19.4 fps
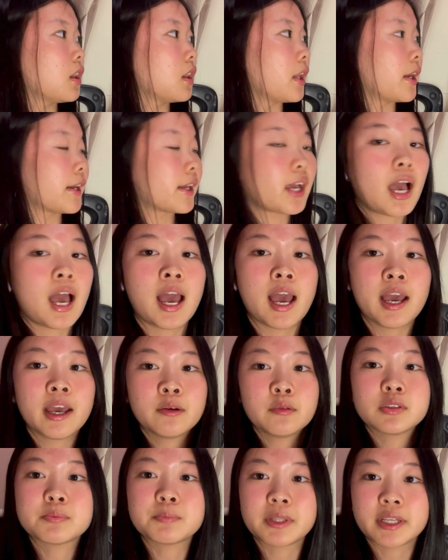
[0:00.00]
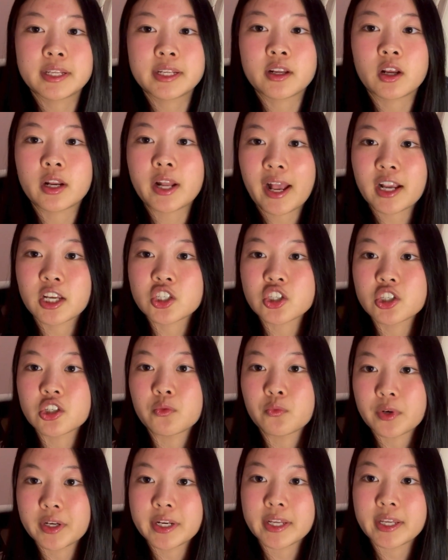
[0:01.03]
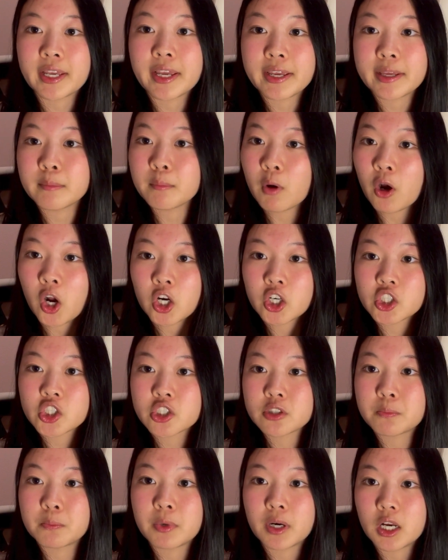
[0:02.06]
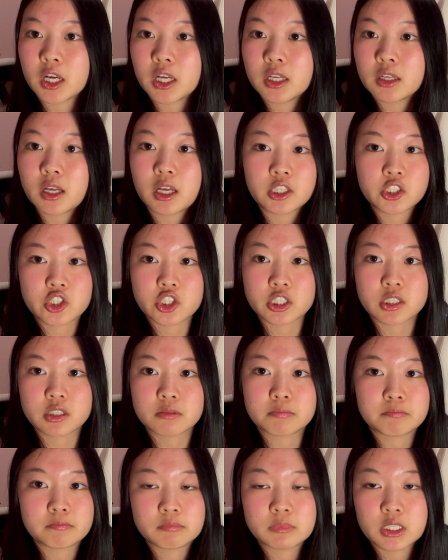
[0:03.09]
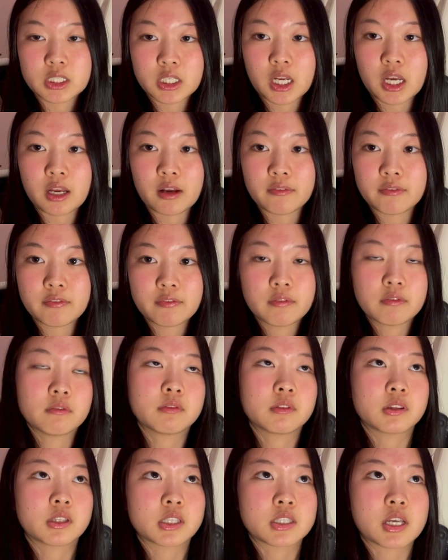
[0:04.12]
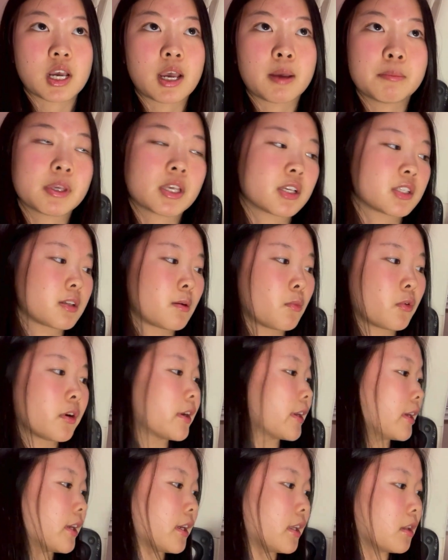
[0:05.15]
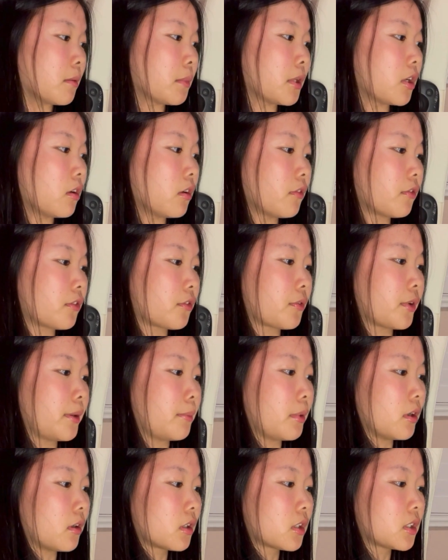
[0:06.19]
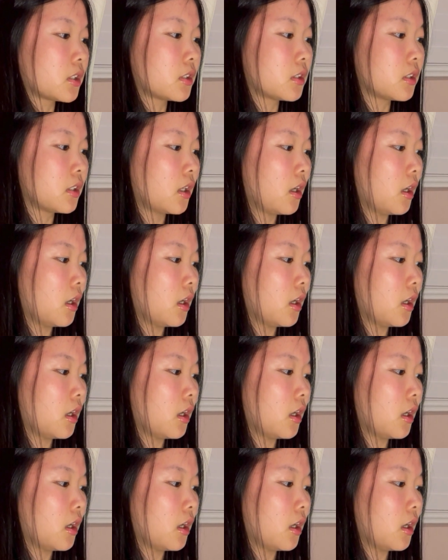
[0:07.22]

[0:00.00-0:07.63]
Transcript: Like I was planning on actually reading it in March, but I just didn't have the time because I'm already in the middle of three books.